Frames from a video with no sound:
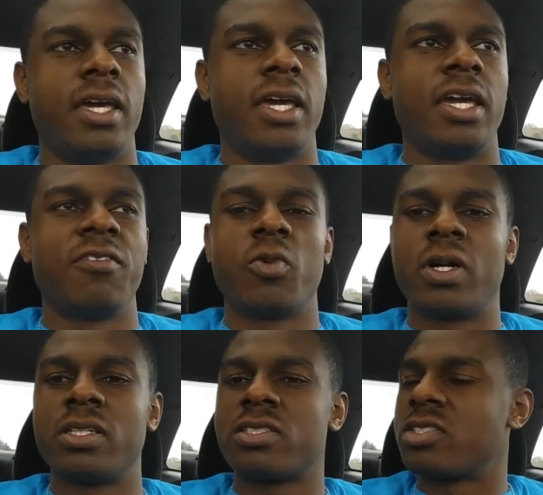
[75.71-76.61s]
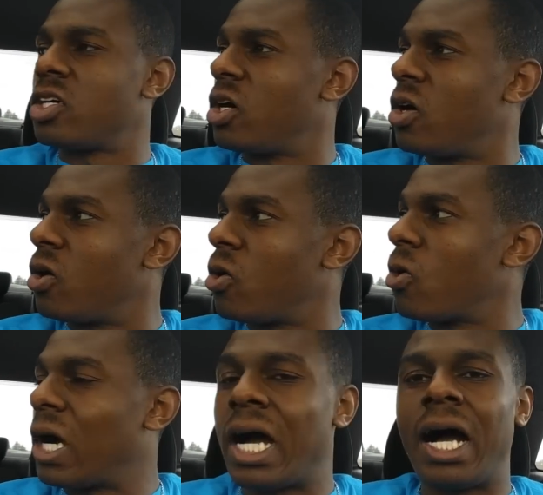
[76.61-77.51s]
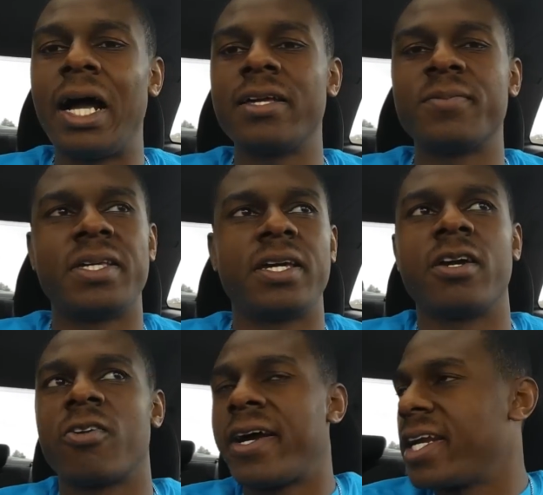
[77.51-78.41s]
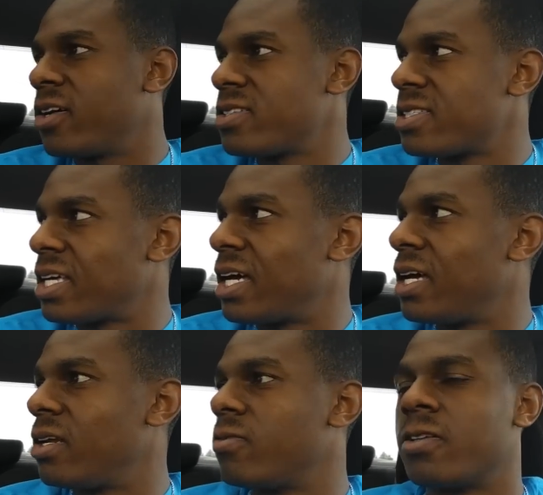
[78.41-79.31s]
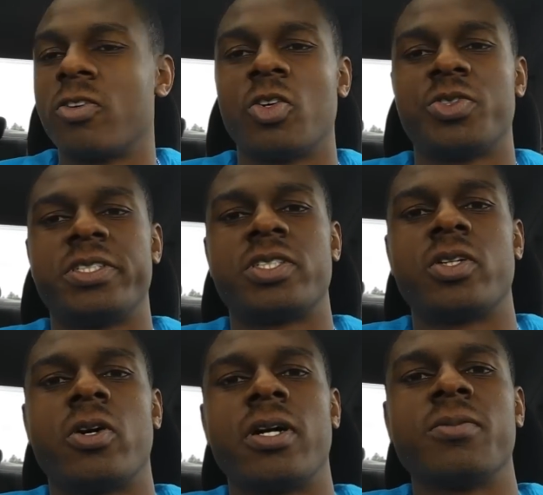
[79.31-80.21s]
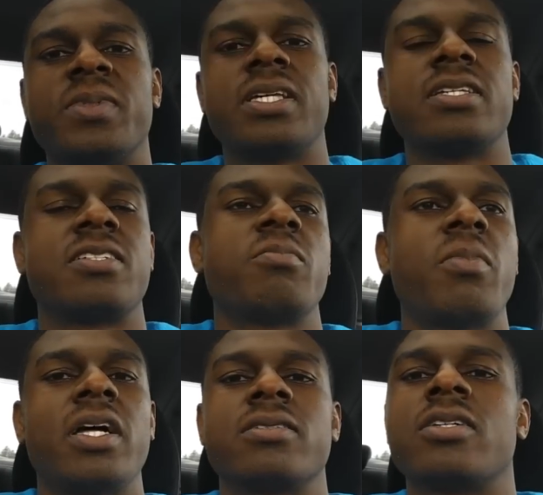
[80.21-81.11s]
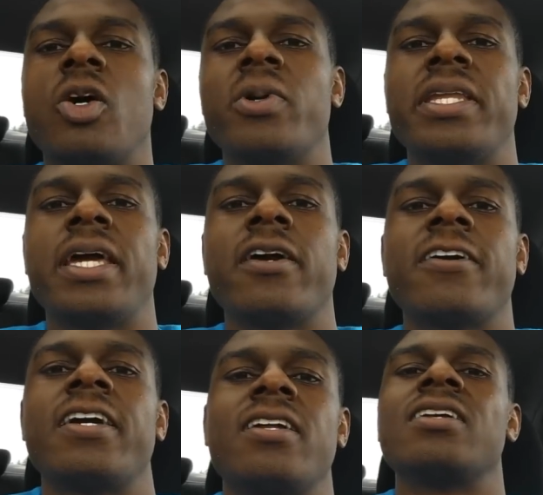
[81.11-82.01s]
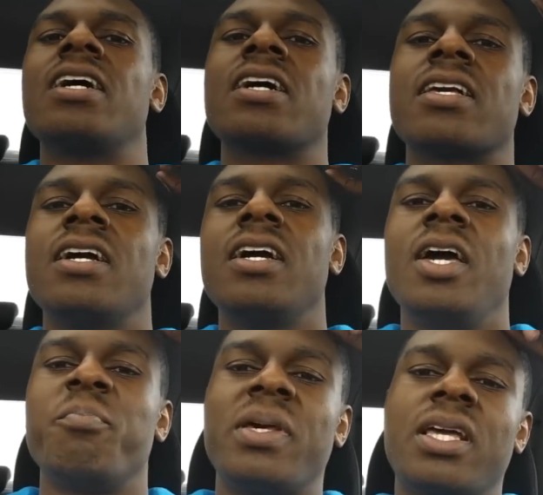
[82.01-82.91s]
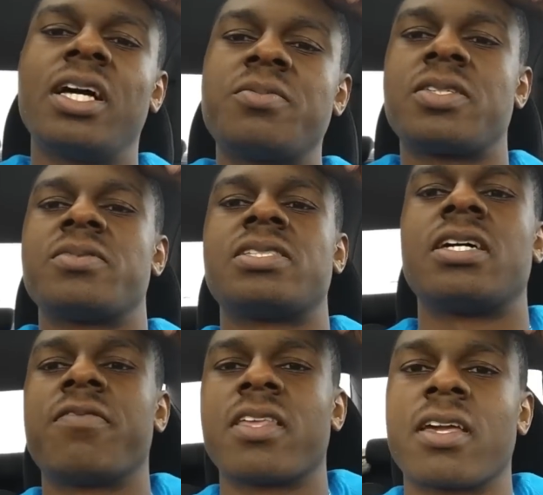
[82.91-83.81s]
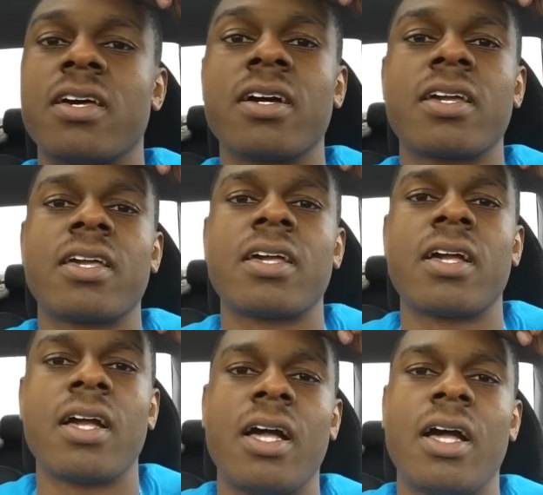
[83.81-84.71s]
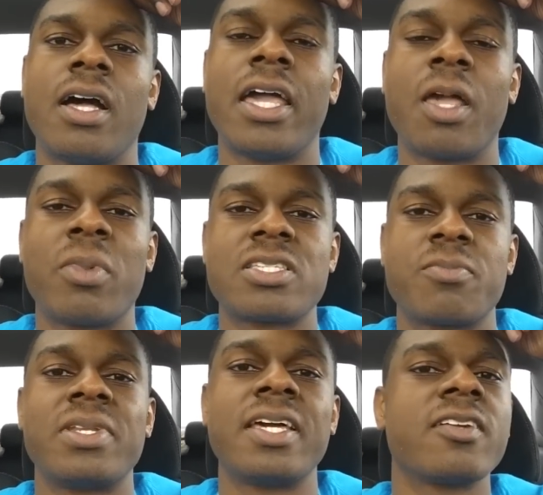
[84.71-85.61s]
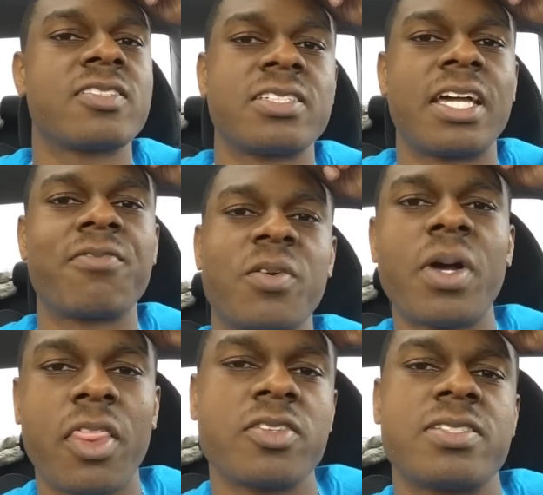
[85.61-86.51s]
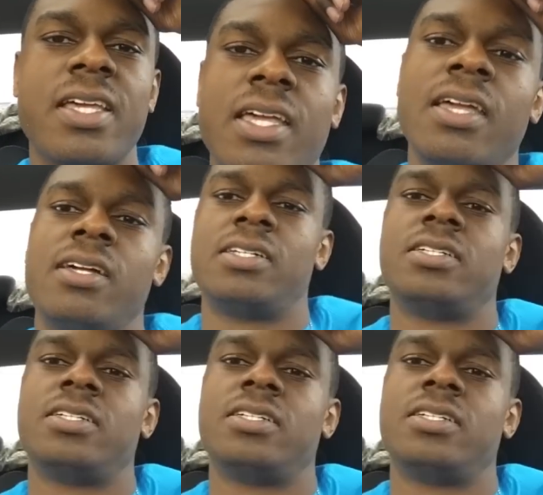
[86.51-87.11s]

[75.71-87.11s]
Hey everyone, so I am here right outside of the grocery store because I'm about to go in there and uh, pick up some stuff to cook uh, Emma some dinner tonight for Mother's Day